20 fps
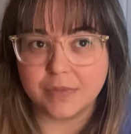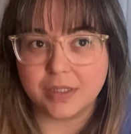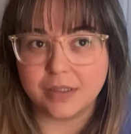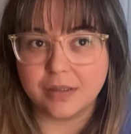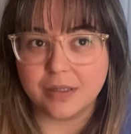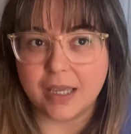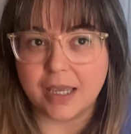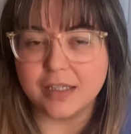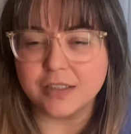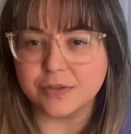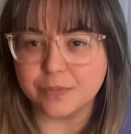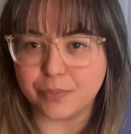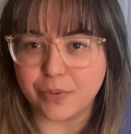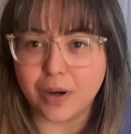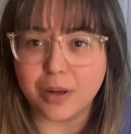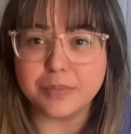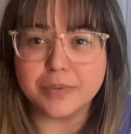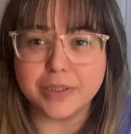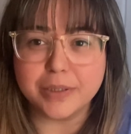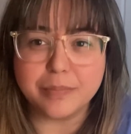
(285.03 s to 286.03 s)
has
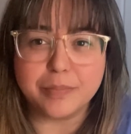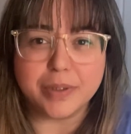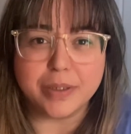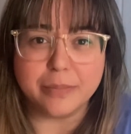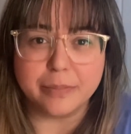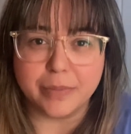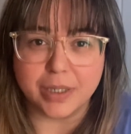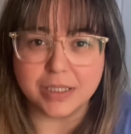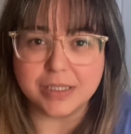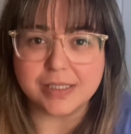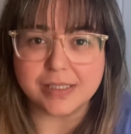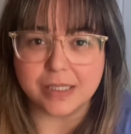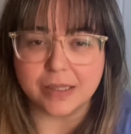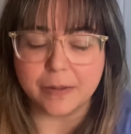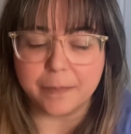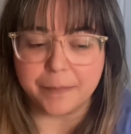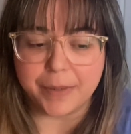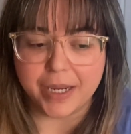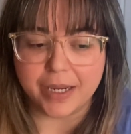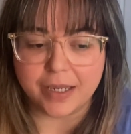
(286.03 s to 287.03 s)
probably been months in the
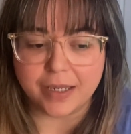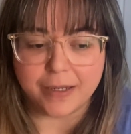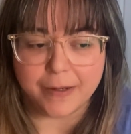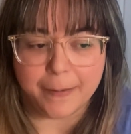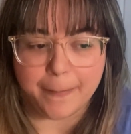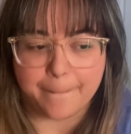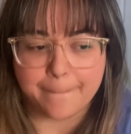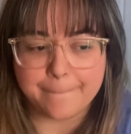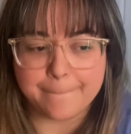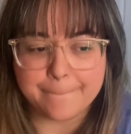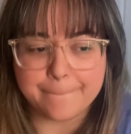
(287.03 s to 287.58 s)
making.